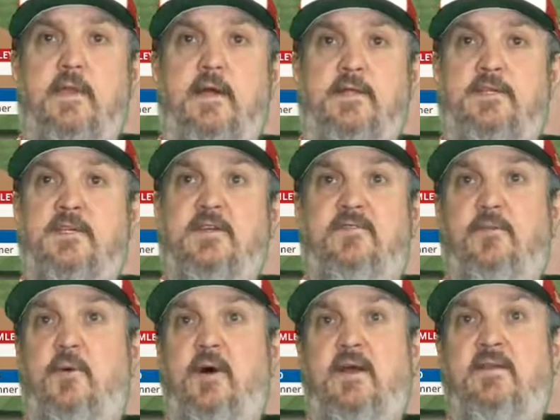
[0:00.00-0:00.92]
it's just
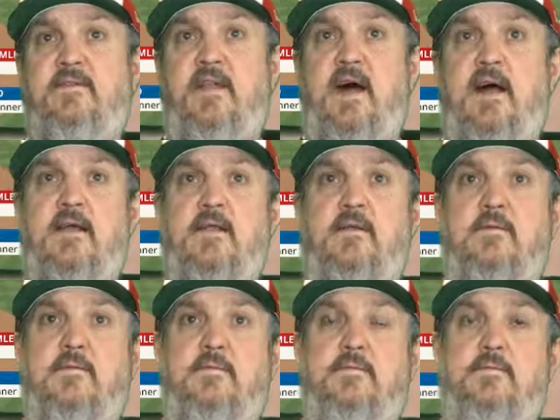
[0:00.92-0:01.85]
ways that I can
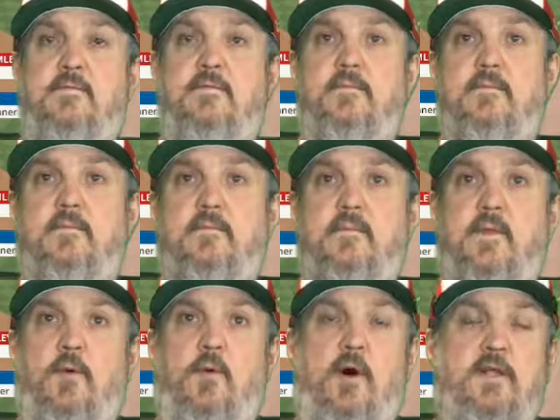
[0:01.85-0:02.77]

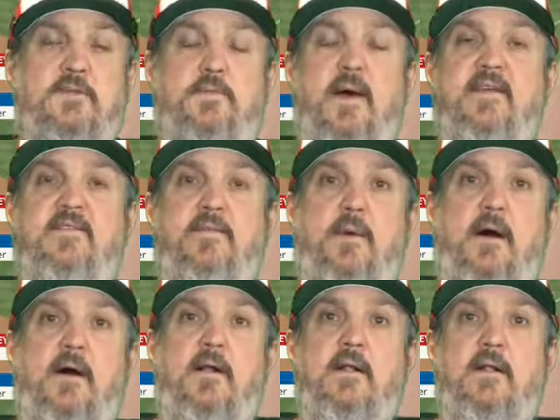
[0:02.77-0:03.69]
watch
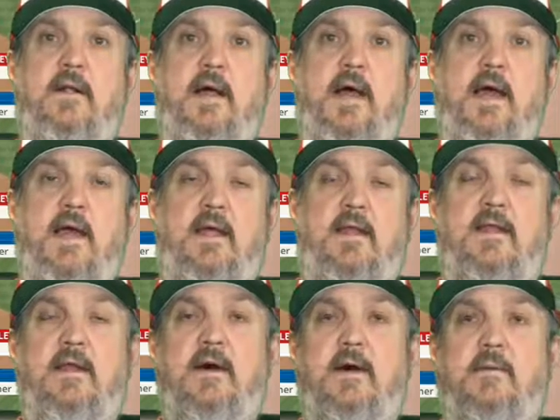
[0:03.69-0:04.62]
baseball, and
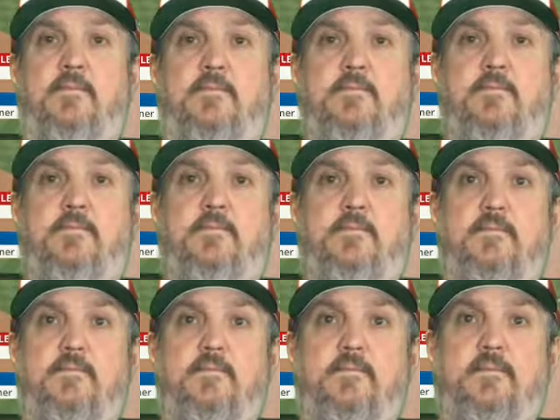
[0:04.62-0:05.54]

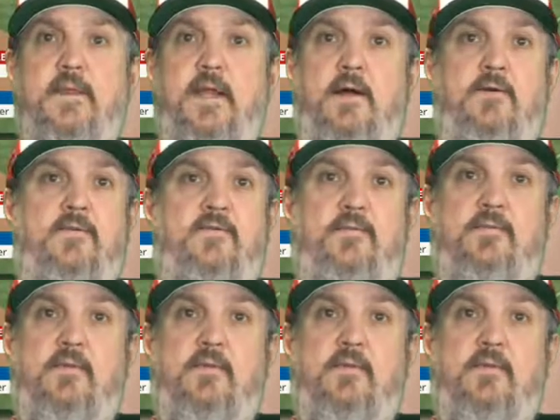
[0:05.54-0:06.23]
it's